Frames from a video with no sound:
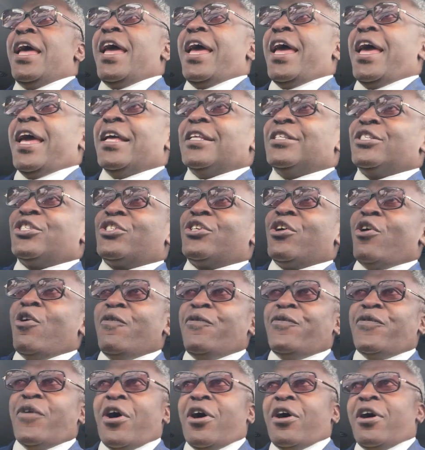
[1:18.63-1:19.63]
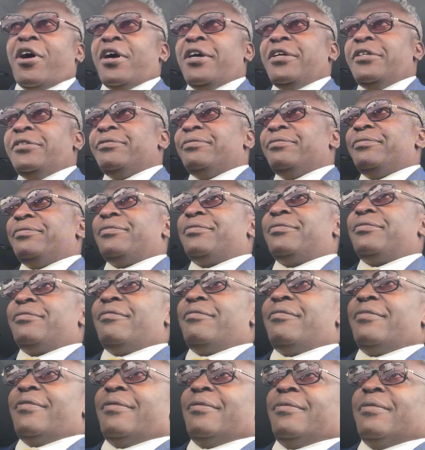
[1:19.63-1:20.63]
And so far,
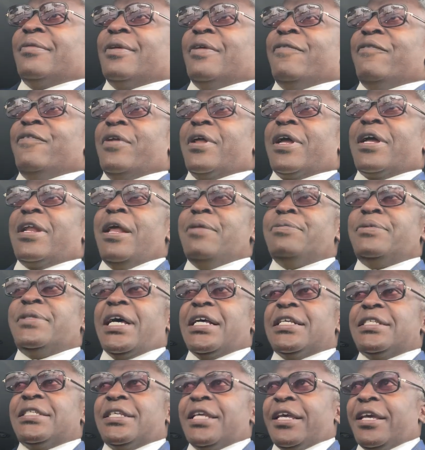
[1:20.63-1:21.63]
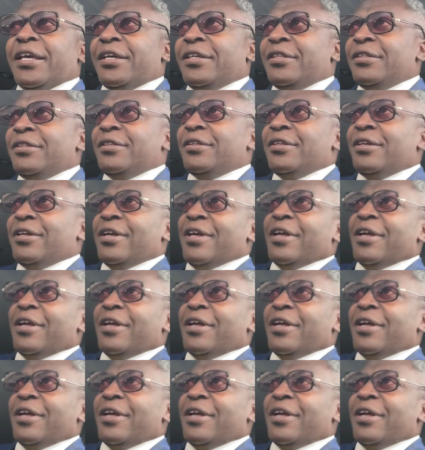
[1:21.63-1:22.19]
for the clips I've seen,